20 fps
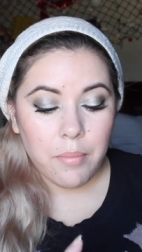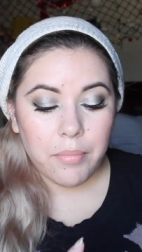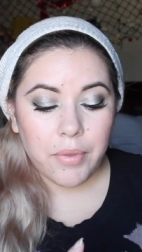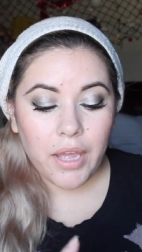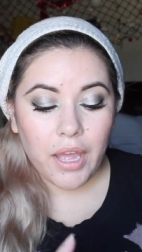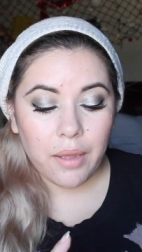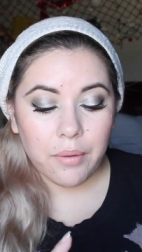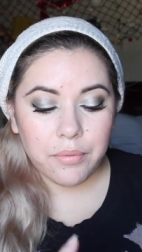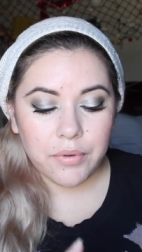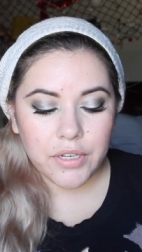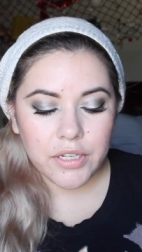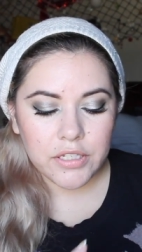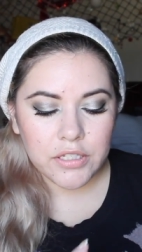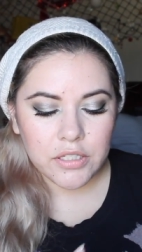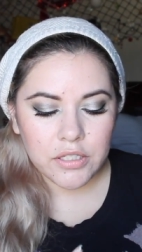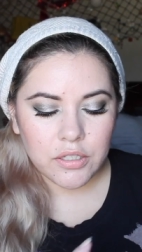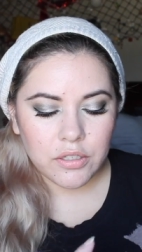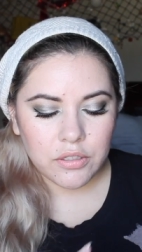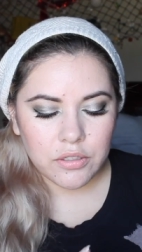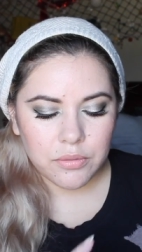But I
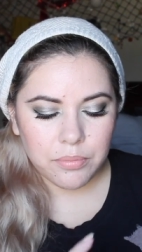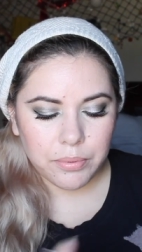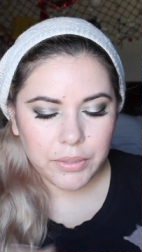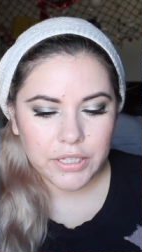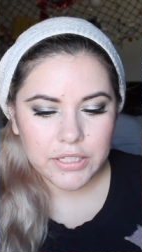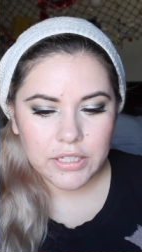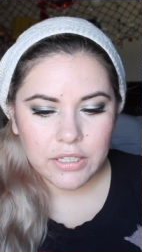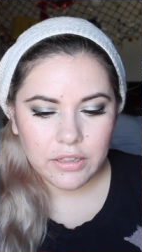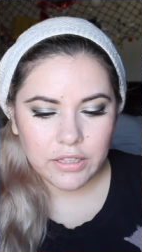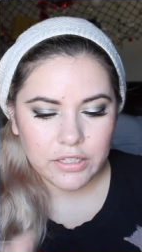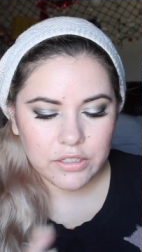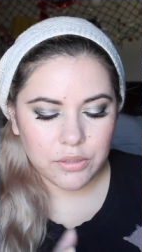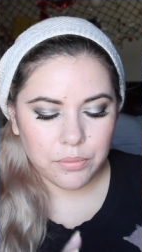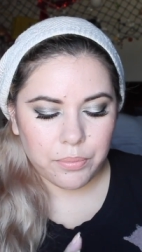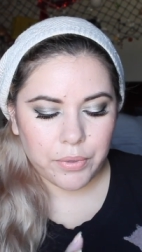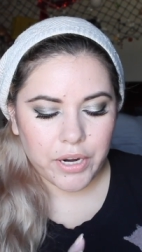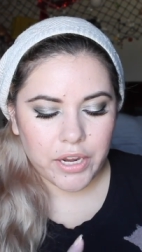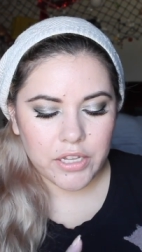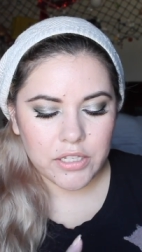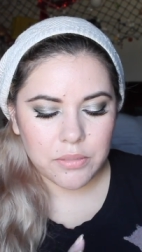was pleasantly
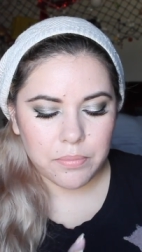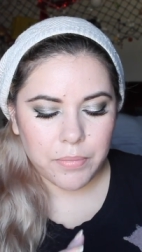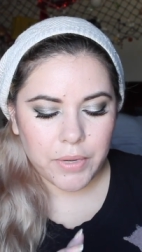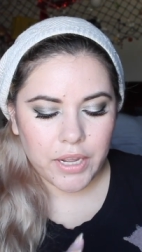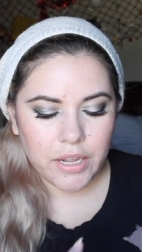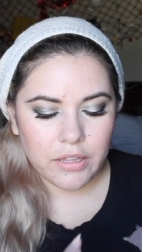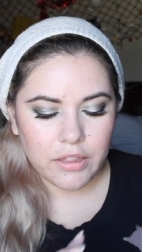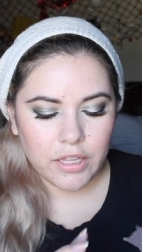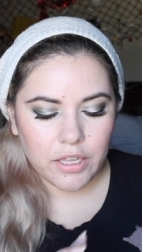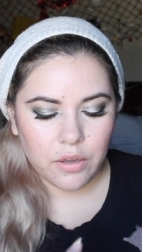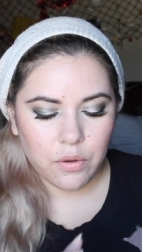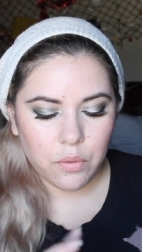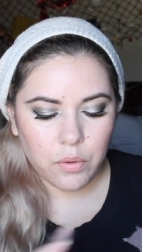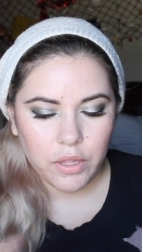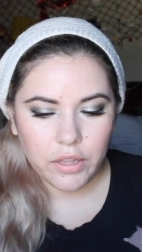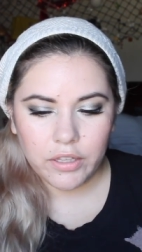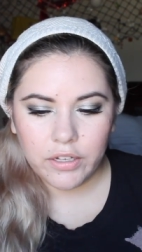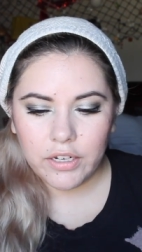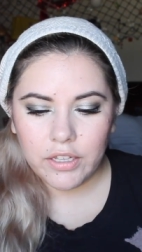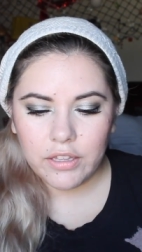surprised by the
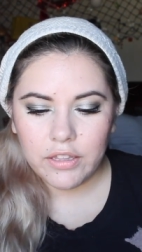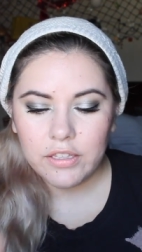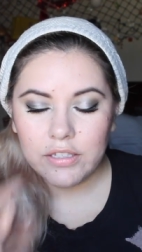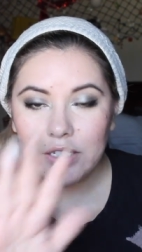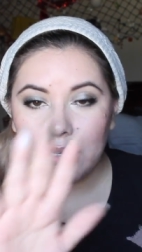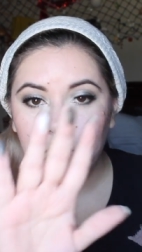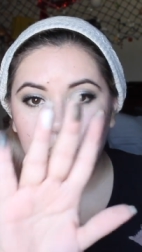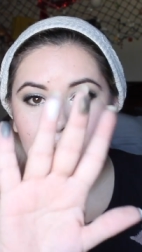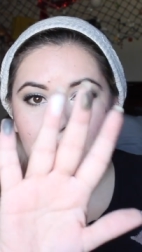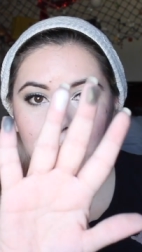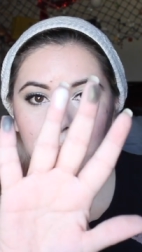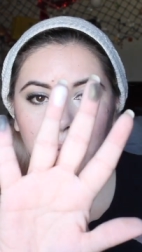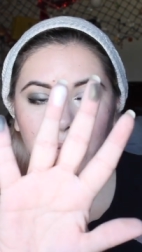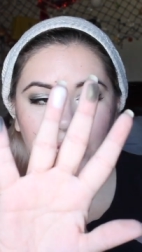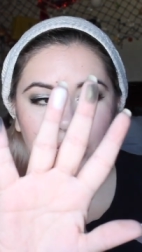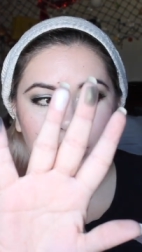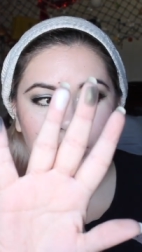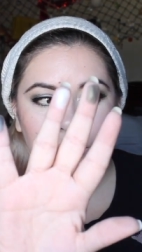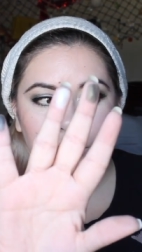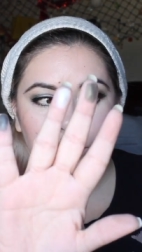quality of this. I mean, they
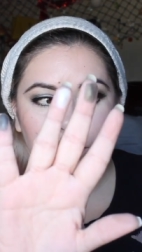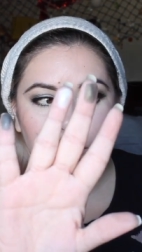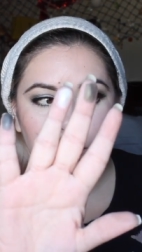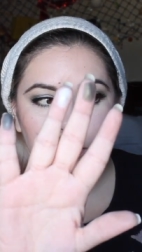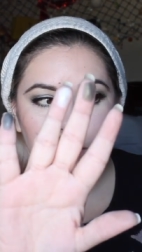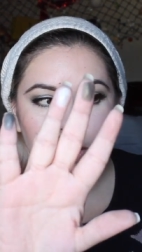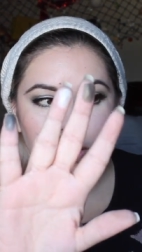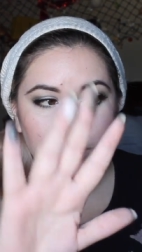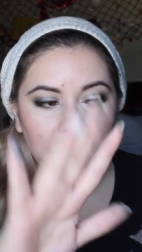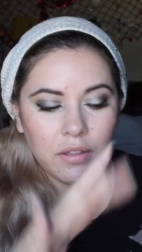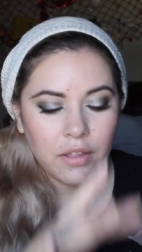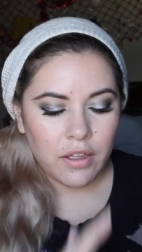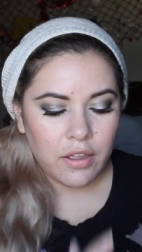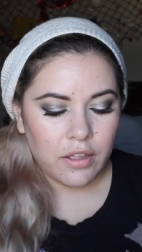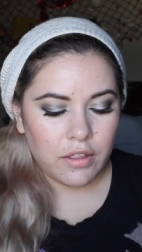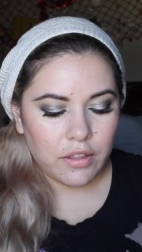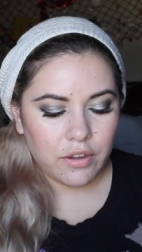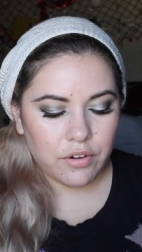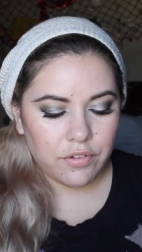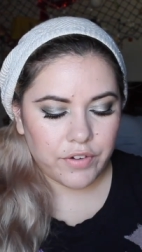blended really well.
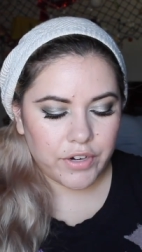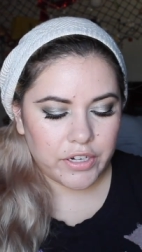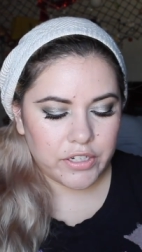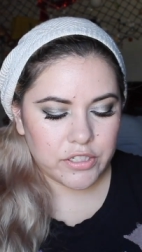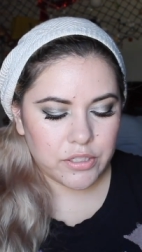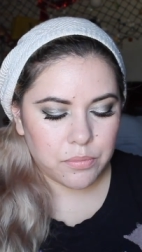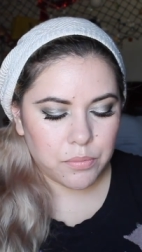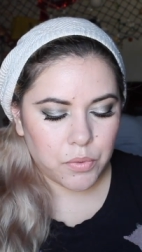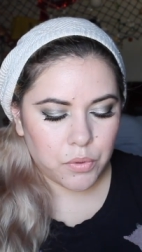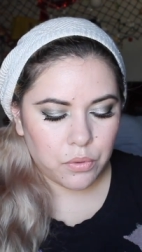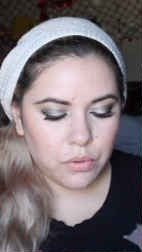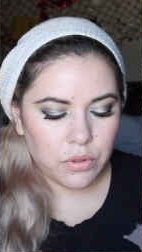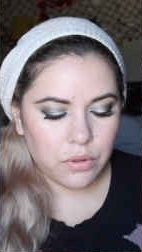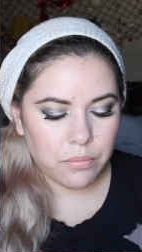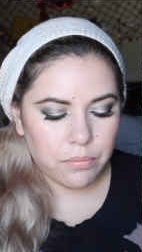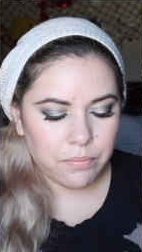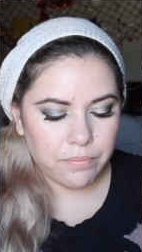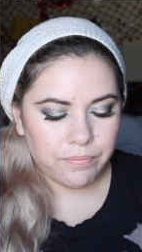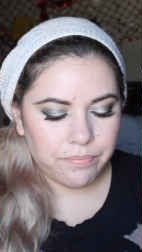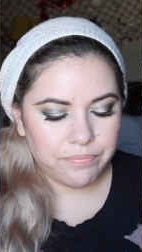They're very smooth
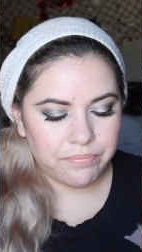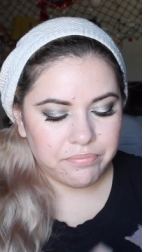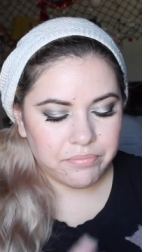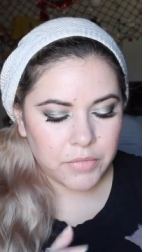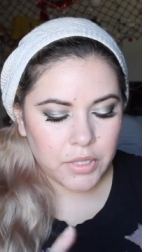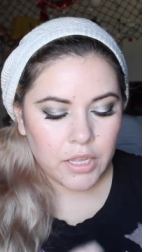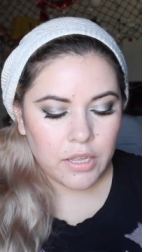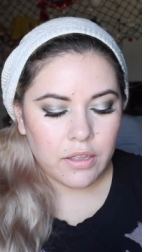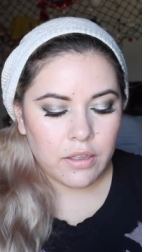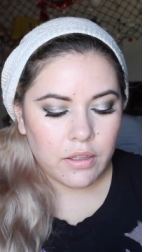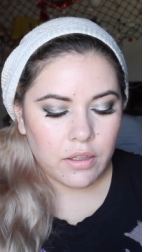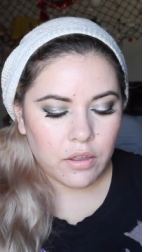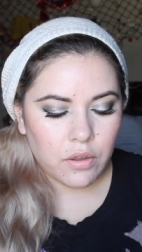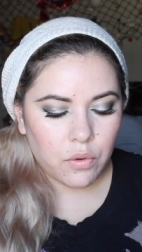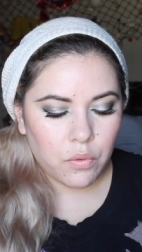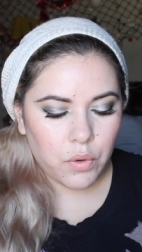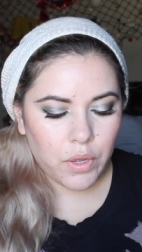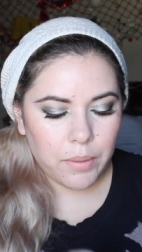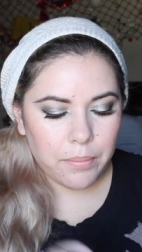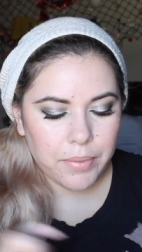and
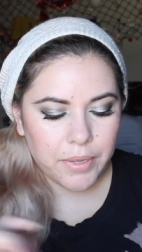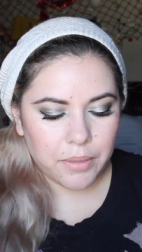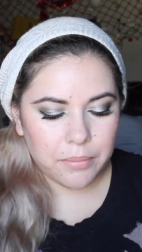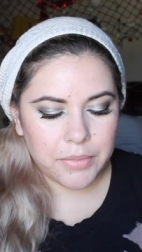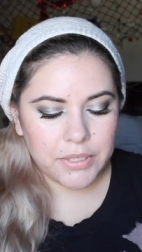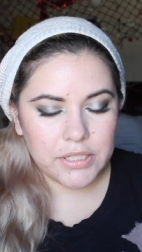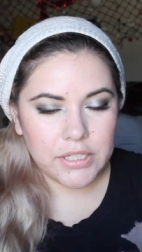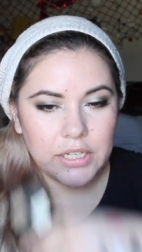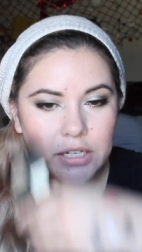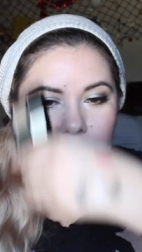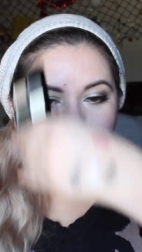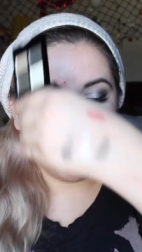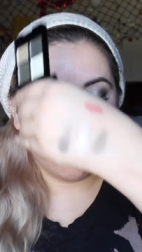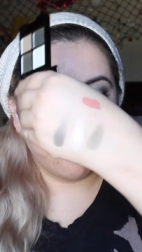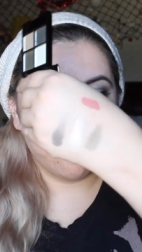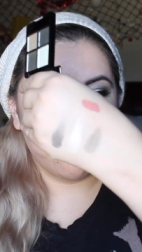quite pigmented.